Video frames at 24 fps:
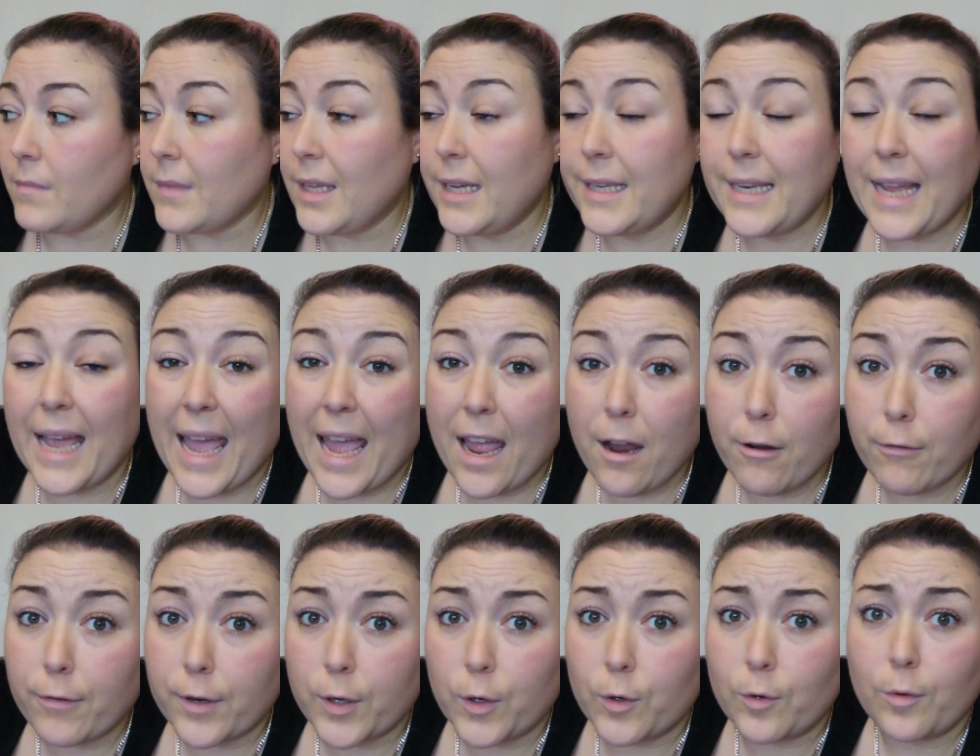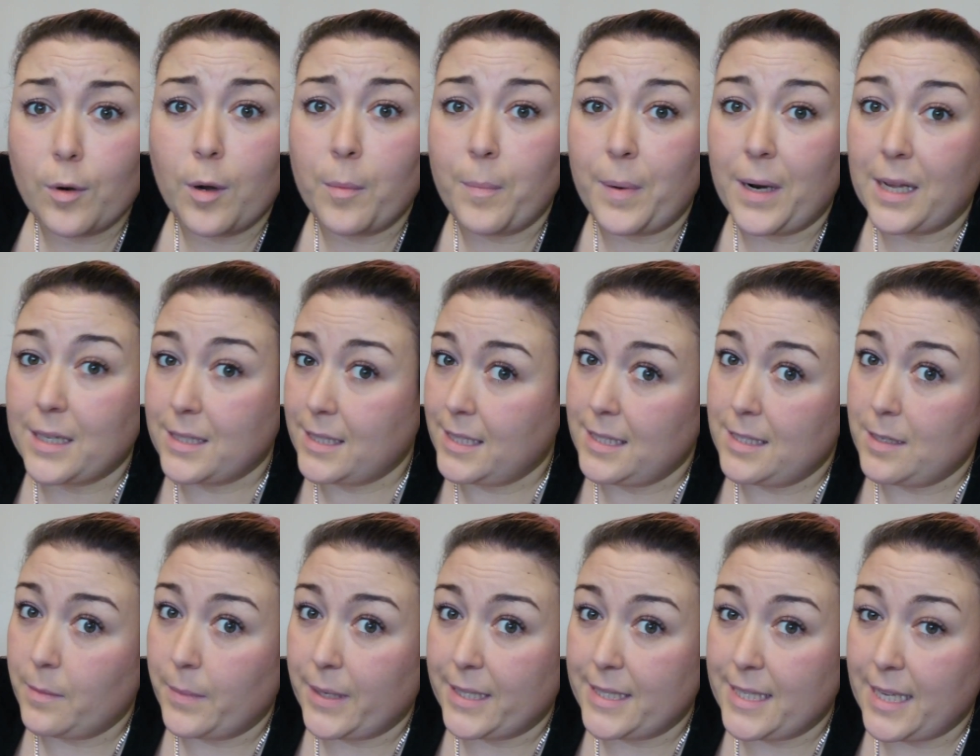an aerial plugged
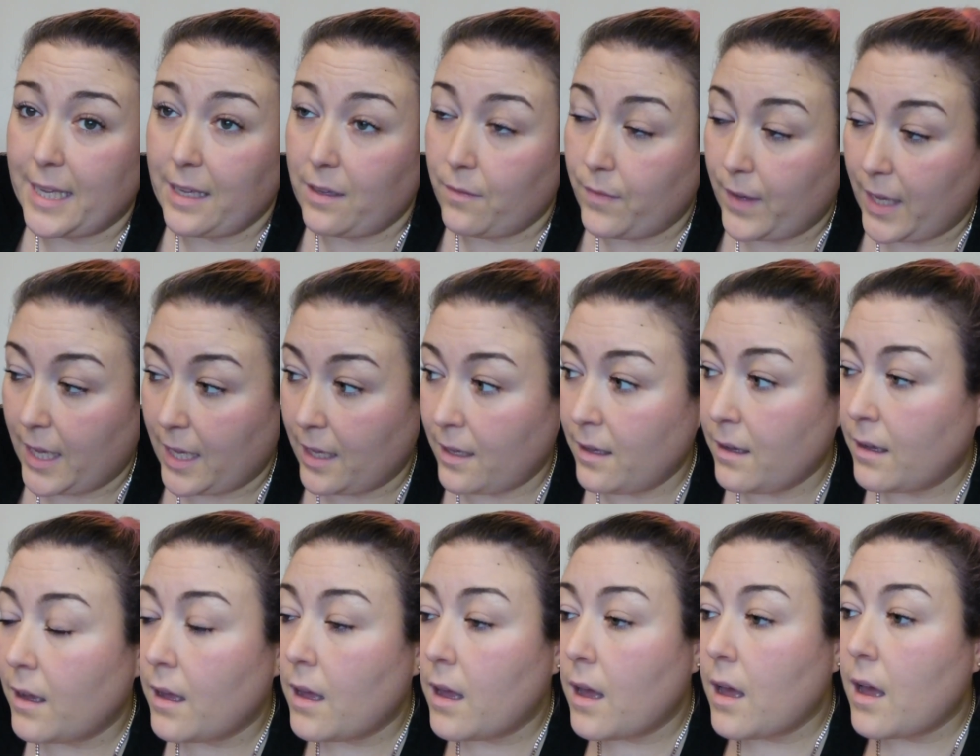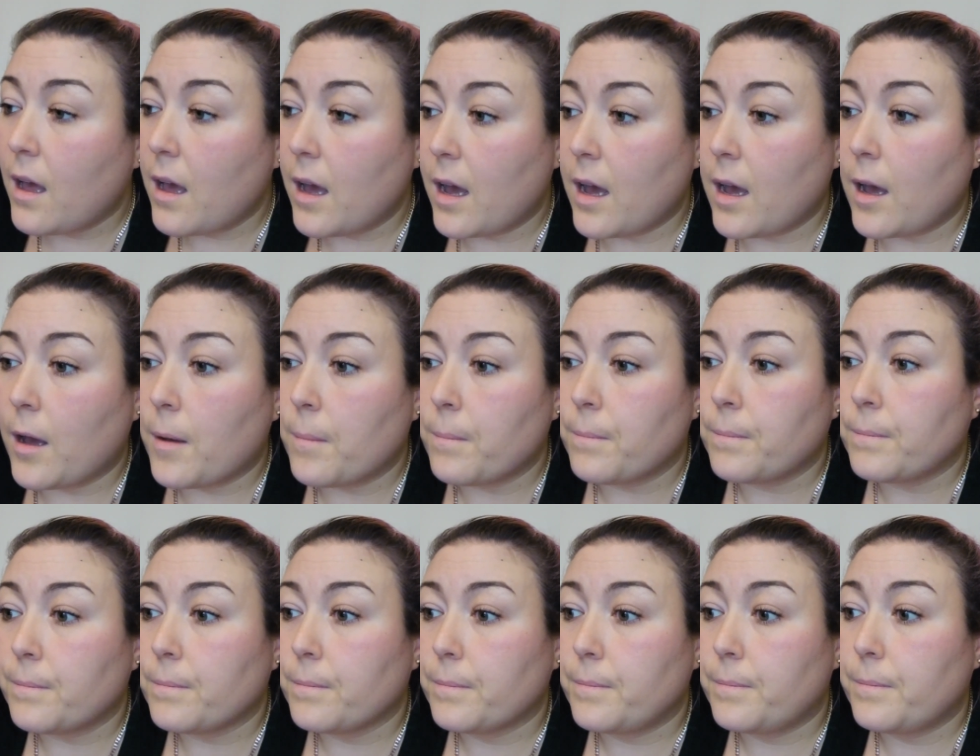into my TV. Um,
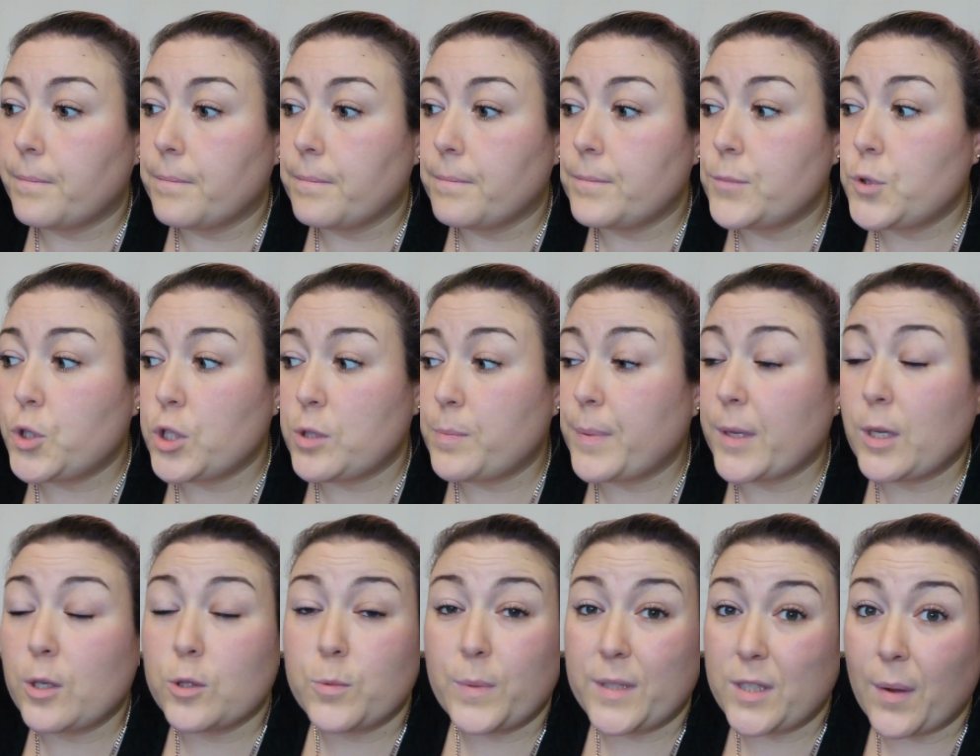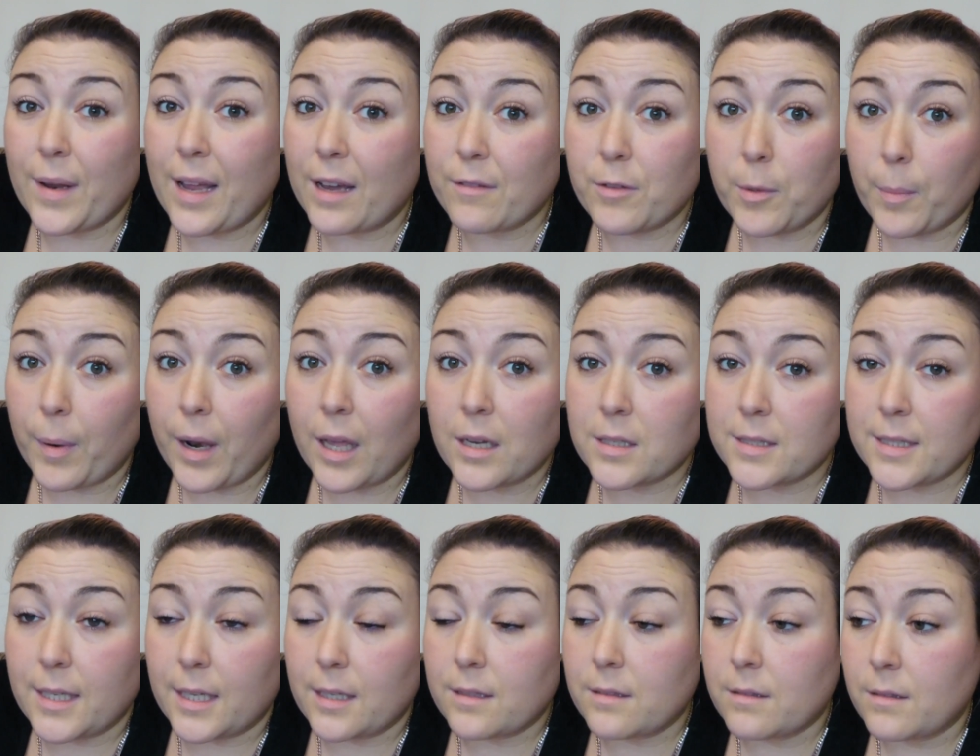just because we don't have it plugged
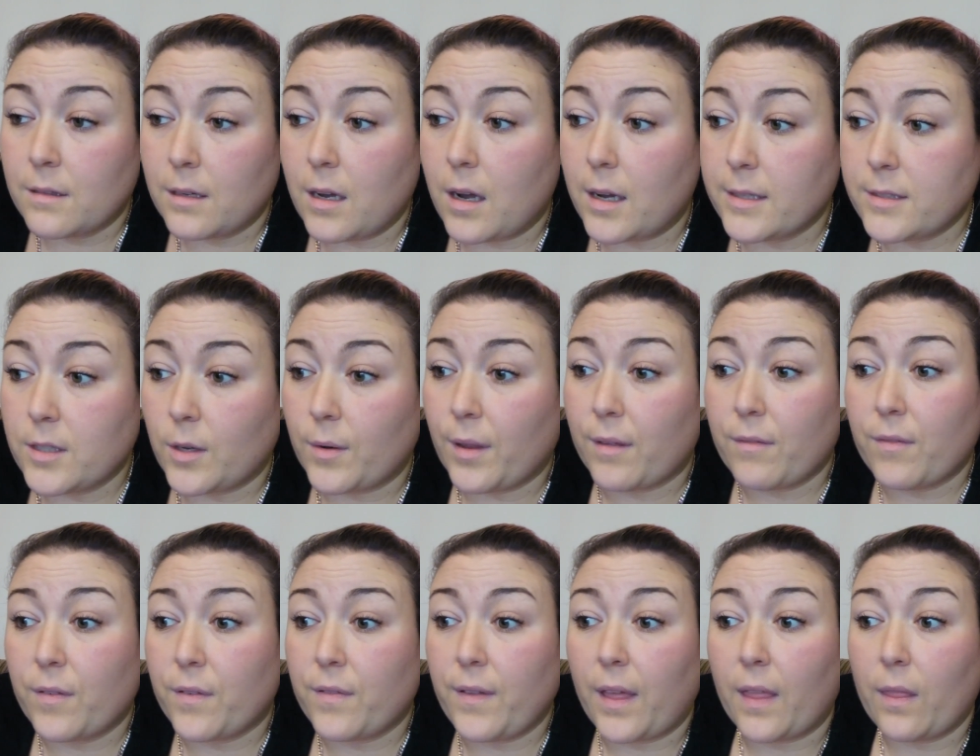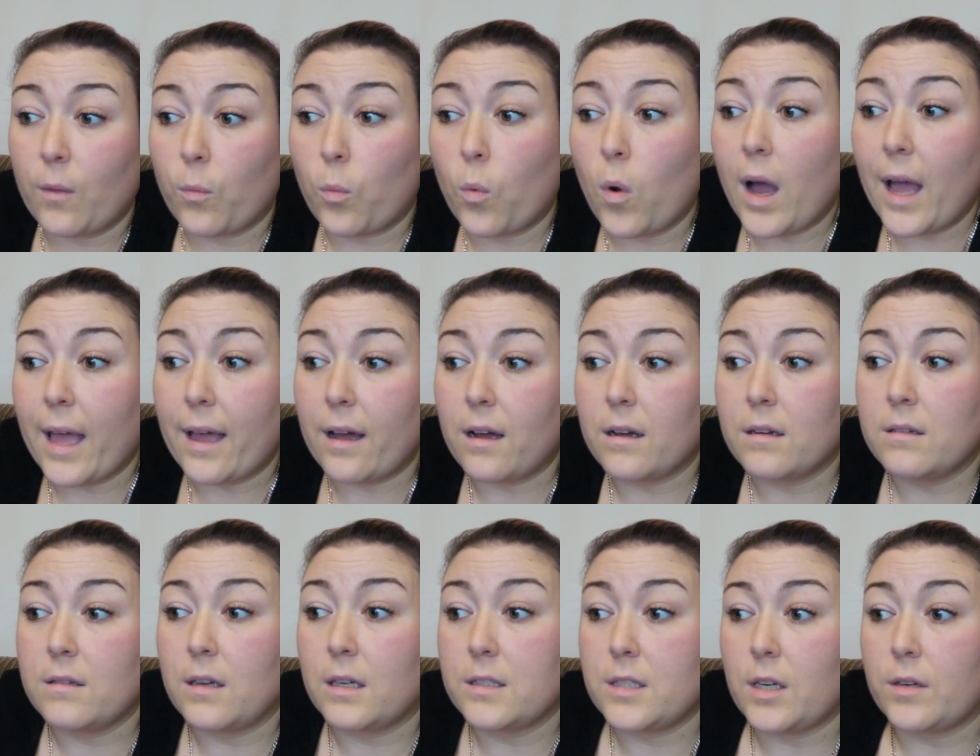in, I don't even think the wire,
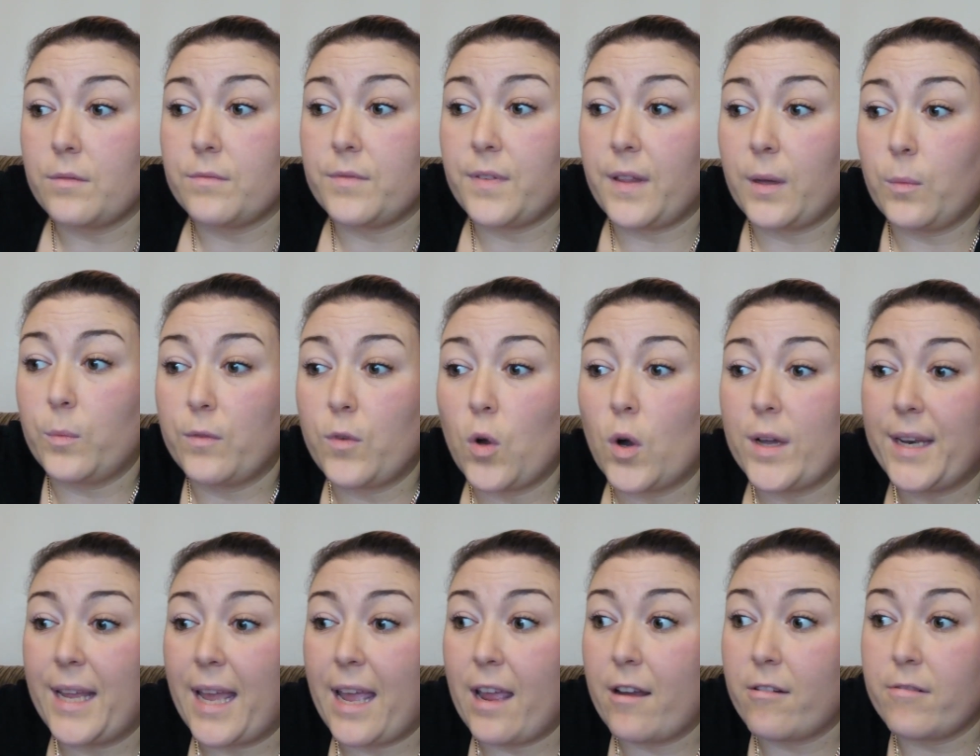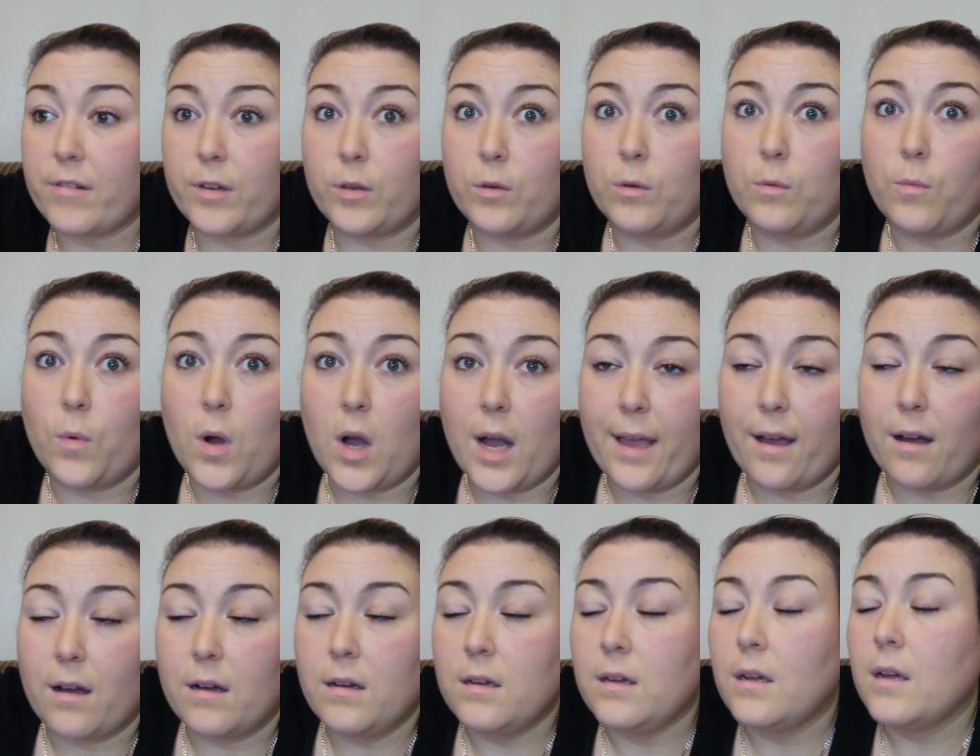I don't think we've got an aerial
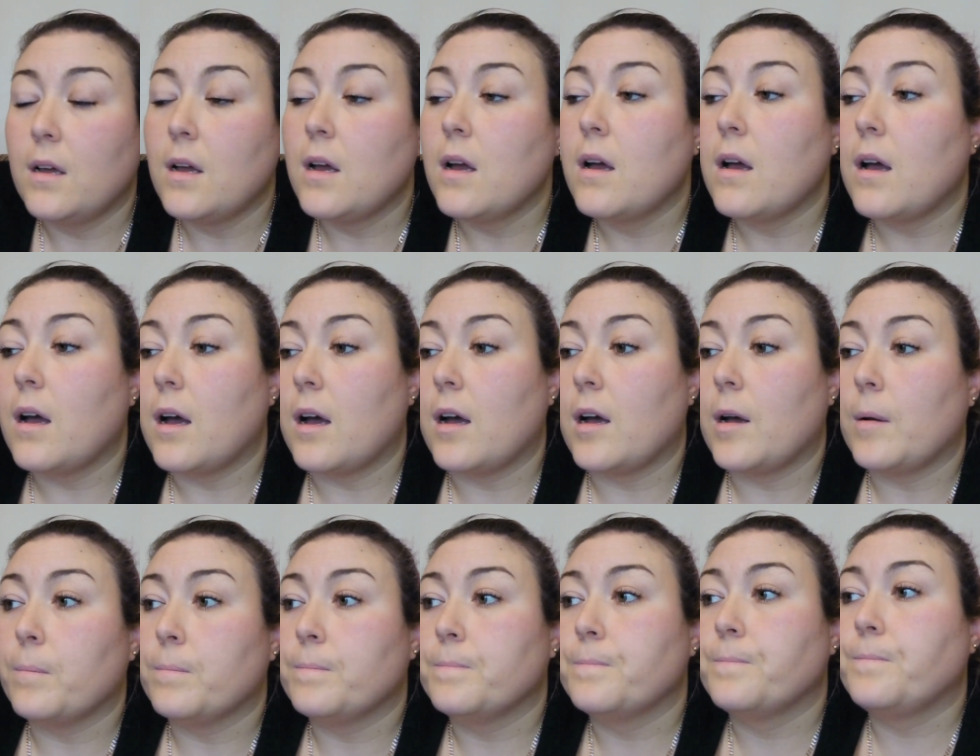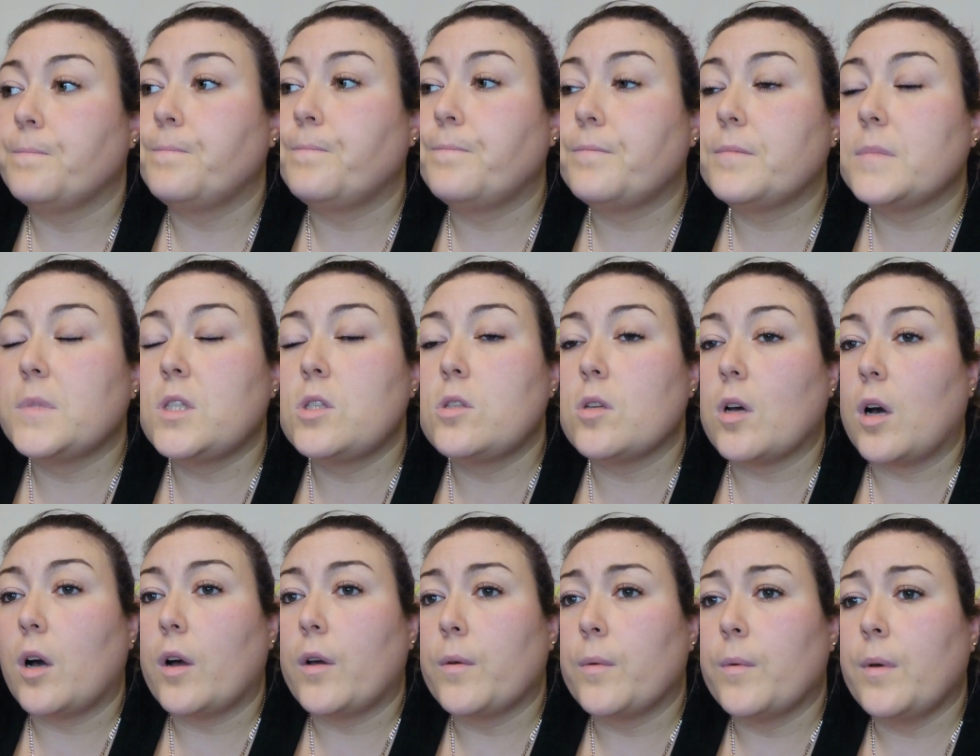wire. Um,
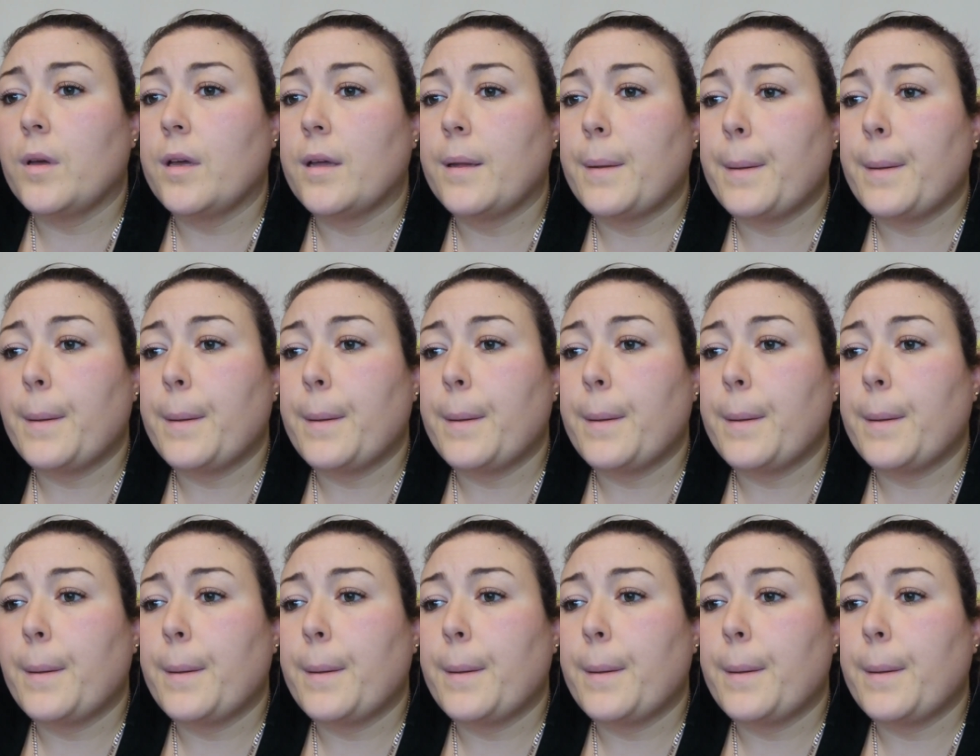so